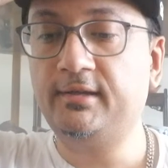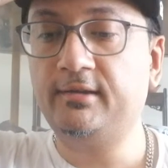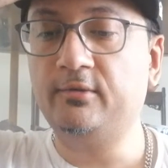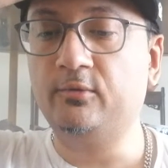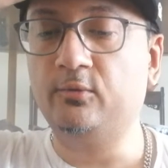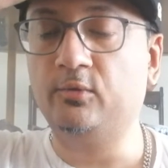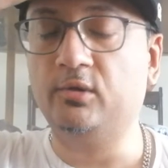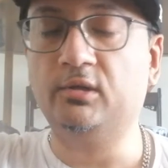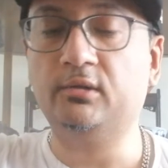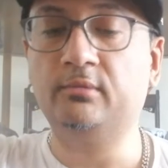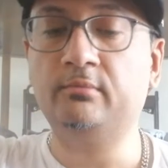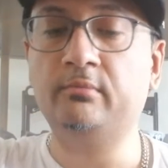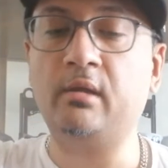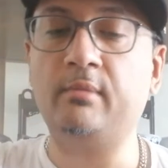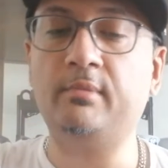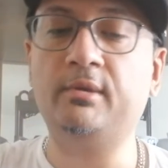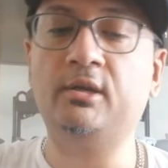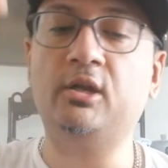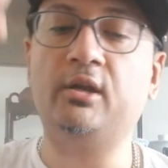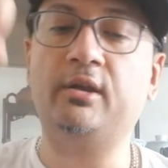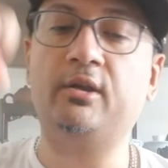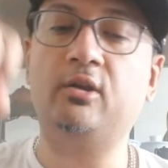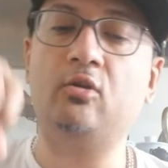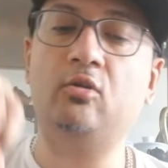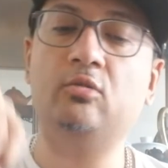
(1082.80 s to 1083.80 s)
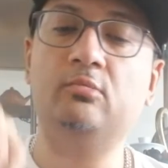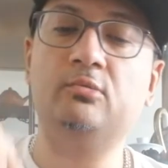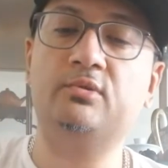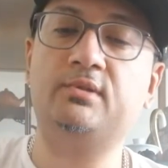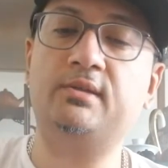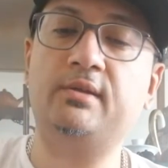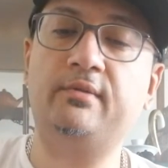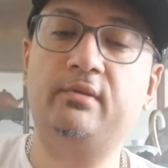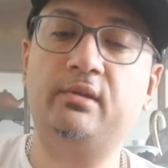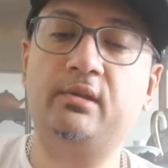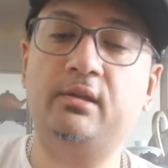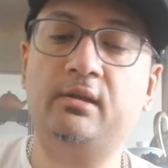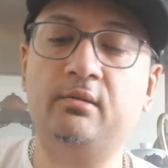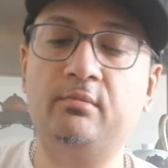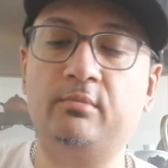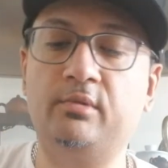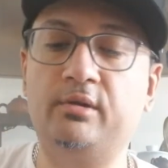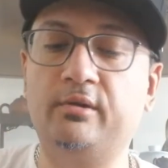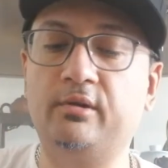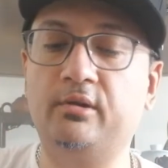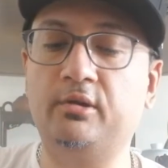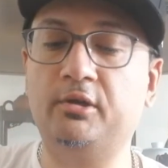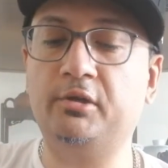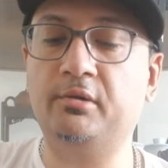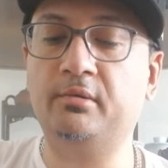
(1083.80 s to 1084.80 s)
Well, maybe not almost everything, but
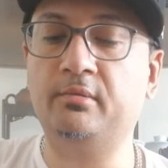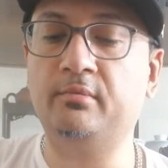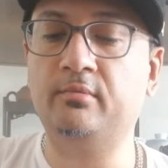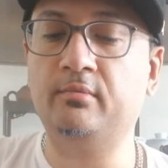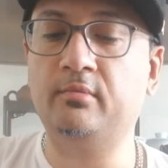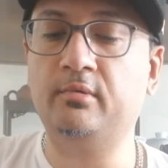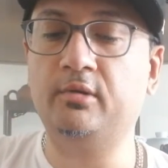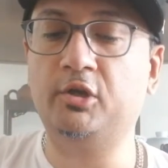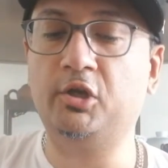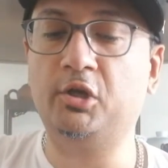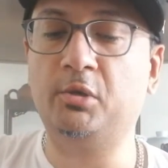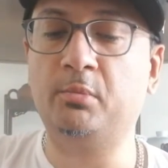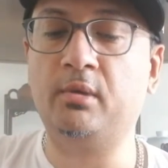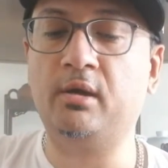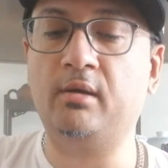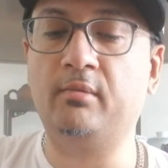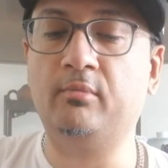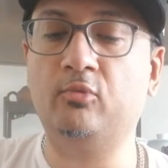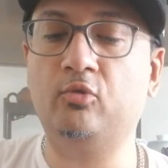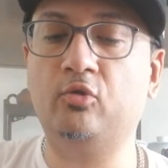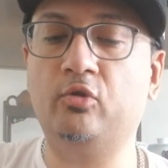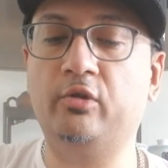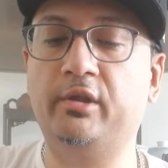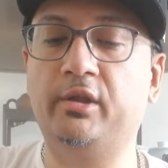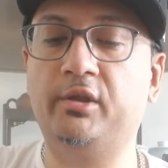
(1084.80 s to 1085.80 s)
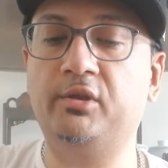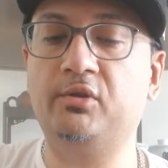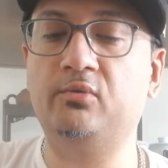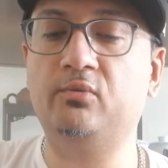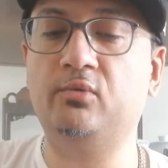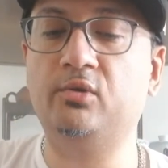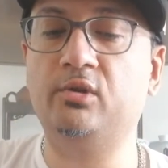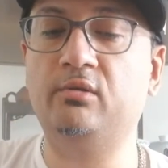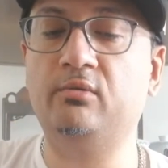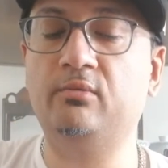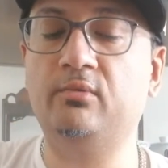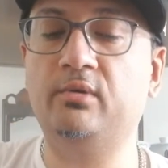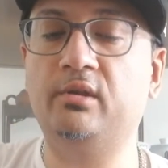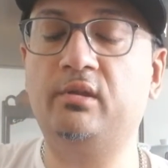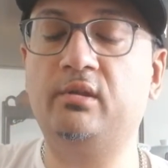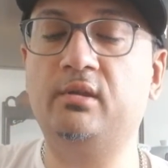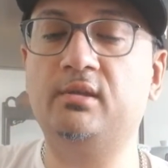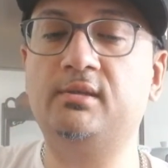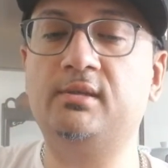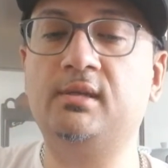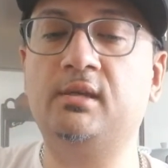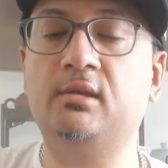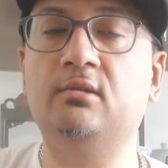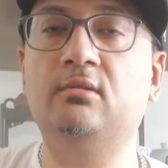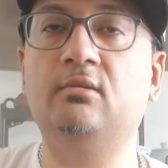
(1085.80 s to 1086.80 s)
a good amount more than you would with a
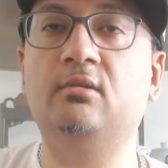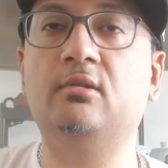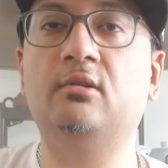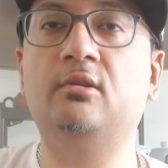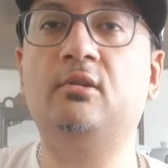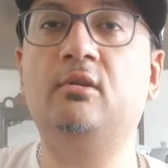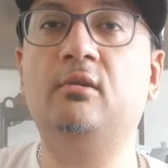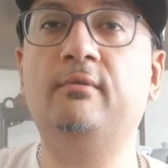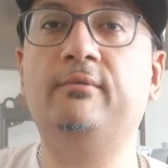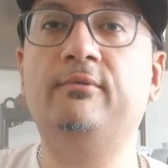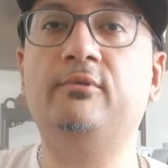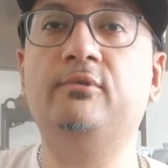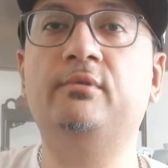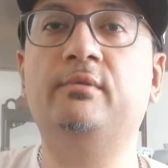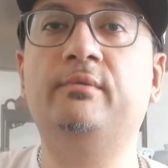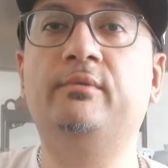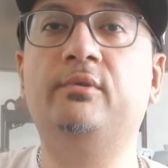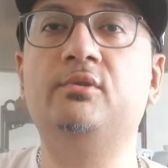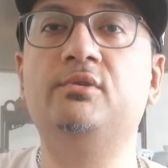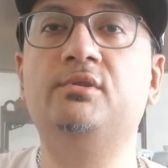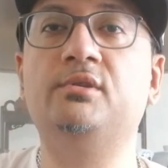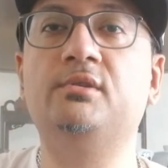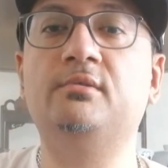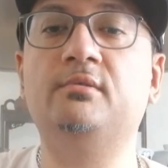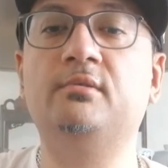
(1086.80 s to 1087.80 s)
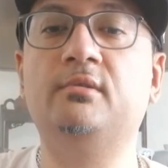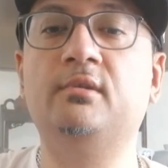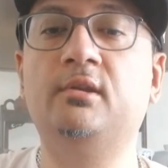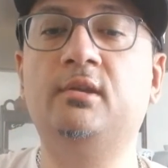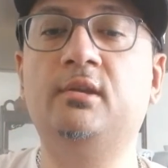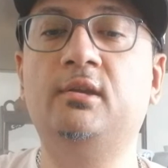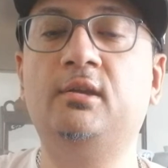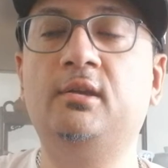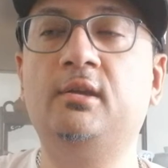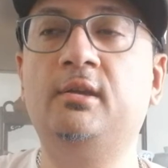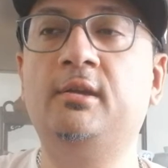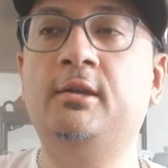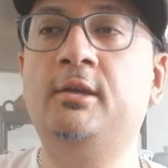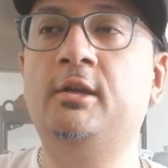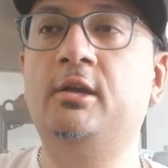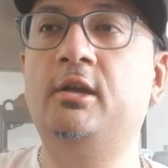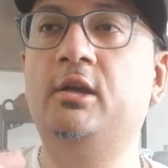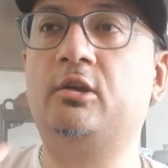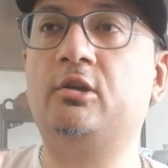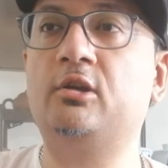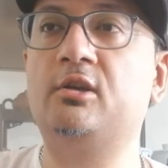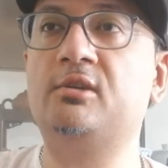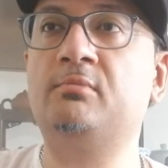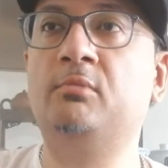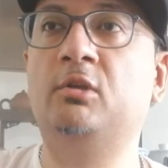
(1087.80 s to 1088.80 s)
single Kung Fu infusion.
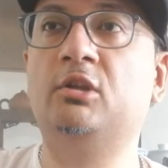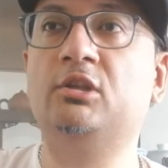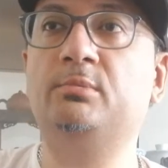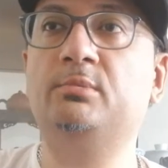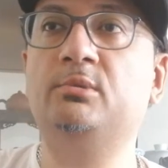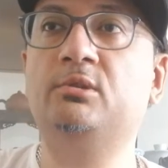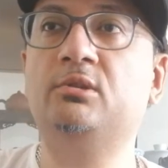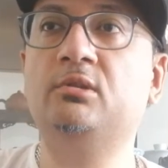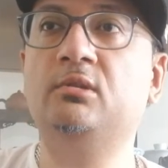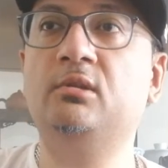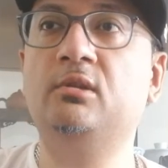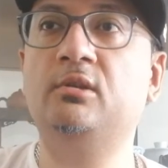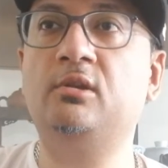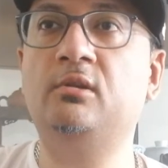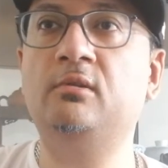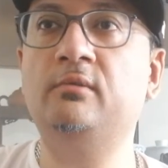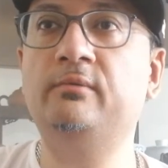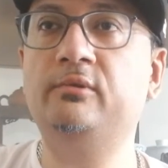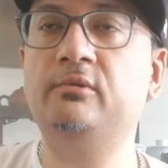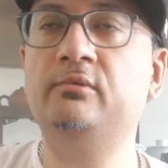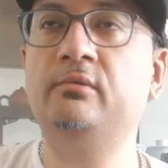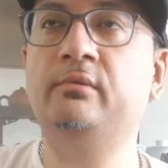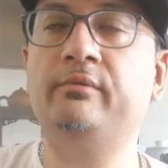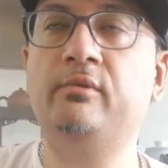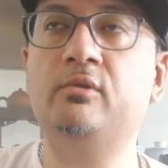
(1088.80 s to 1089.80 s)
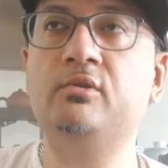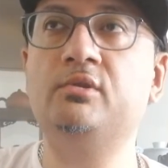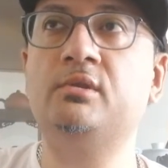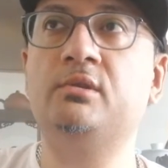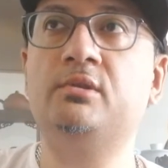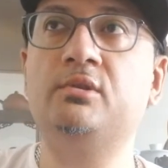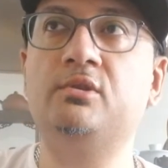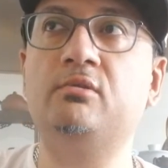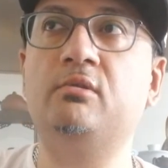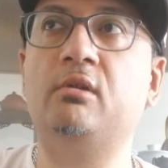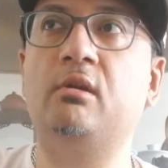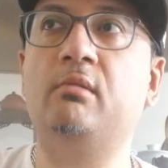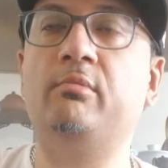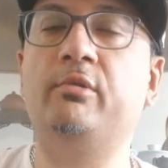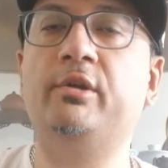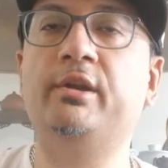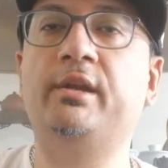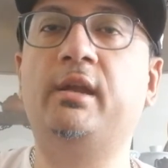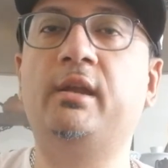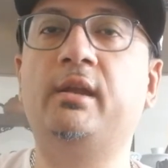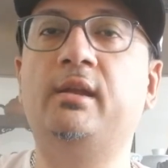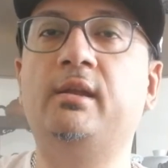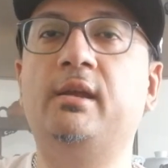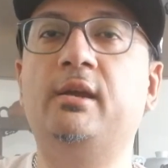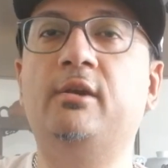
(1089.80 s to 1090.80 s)
Across multiple Kung Fu infusions, you are
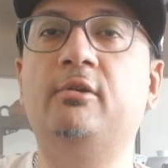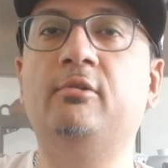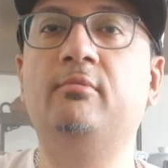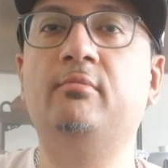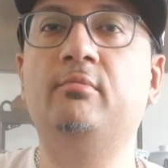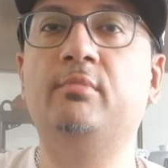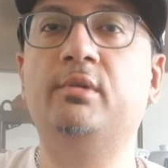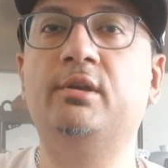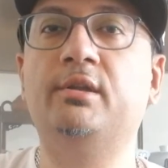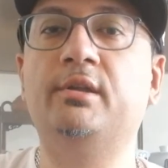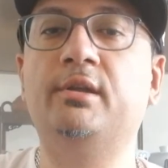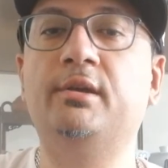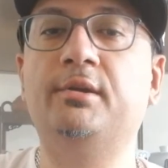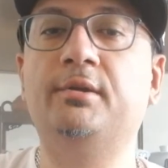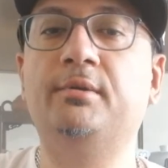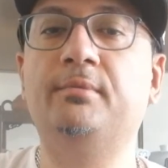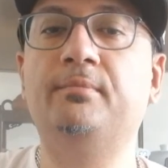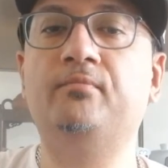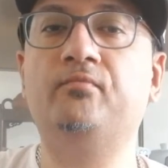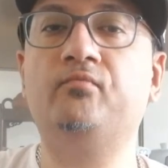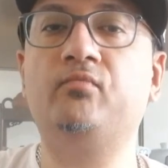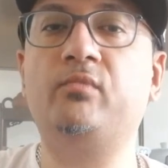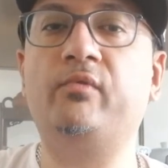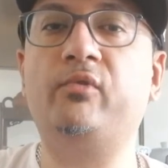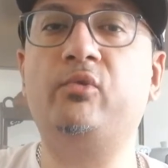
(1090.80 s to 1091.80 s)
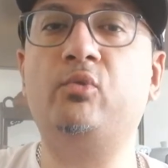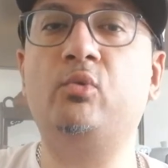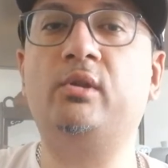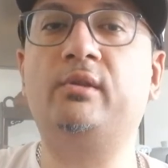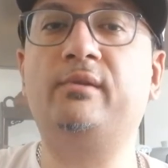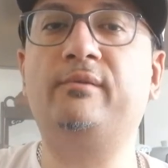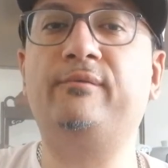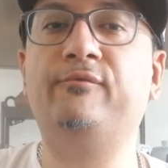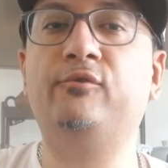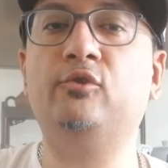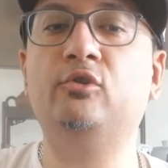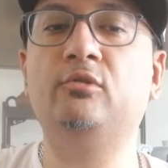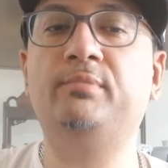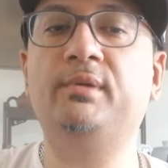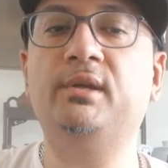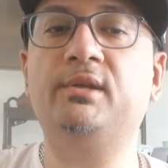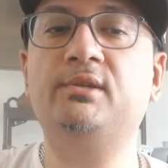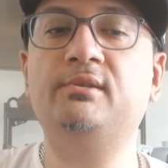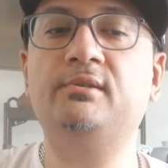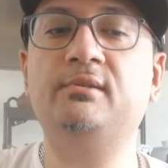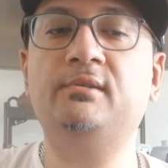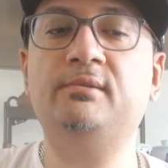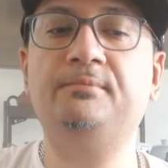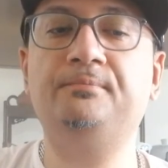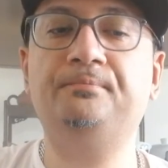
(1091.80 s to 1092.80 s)
breaking it down, but if you want the full
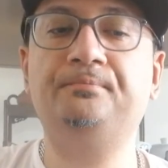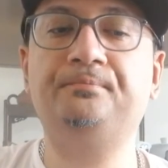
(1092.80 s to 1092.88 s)
picture,